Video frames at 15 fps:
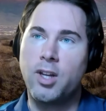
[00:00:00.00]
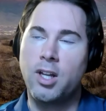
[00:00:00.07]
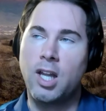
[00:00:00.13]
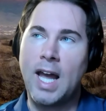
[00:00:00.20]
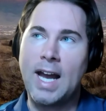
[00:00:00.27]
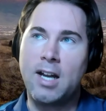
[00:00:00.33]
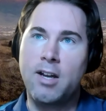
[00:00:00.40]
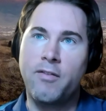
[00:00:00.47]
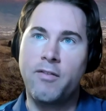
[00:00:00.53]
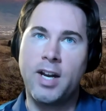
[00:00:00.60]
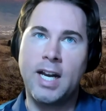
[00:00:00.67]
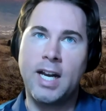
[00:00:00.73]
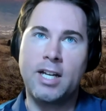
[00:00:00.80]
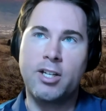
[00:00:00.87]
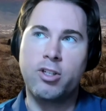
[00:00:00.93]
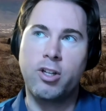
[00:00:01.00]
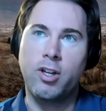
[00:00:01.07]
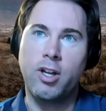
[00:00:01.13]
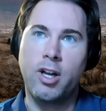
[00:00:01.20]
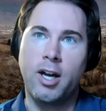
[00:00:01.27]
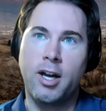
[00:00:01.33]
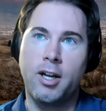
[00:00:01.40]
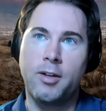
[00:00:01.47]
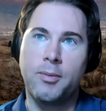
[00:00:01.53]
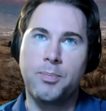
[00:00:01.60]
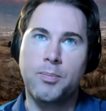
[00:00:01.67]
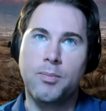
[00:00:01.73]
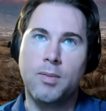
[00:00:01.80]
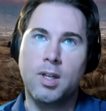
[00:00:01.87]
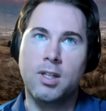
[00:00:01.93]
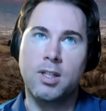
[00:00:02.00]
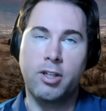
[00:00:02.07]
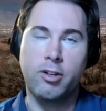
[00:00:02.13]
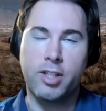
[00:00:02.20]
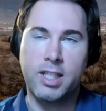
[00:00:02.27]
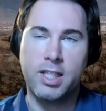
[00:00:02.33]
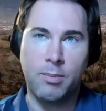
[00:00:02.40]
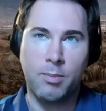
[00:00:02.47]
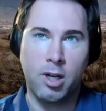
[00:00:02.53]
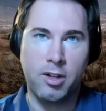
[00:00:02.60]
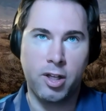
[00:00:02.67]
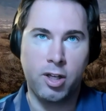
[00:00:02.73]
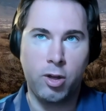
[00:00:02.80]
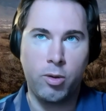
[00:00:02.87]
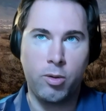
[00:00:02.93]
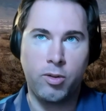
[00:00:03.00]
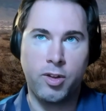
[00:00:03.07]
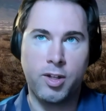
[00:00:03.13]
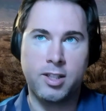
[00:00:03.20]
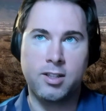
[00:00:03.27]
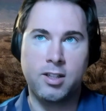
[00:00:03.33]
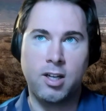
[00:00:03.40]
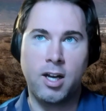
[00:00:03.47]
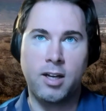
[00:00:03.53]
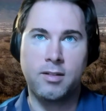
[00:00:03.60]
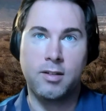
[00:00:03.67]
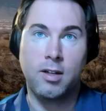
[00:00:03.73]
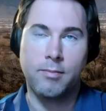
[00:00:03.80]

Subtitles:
the lack of financial literacy among the youth is not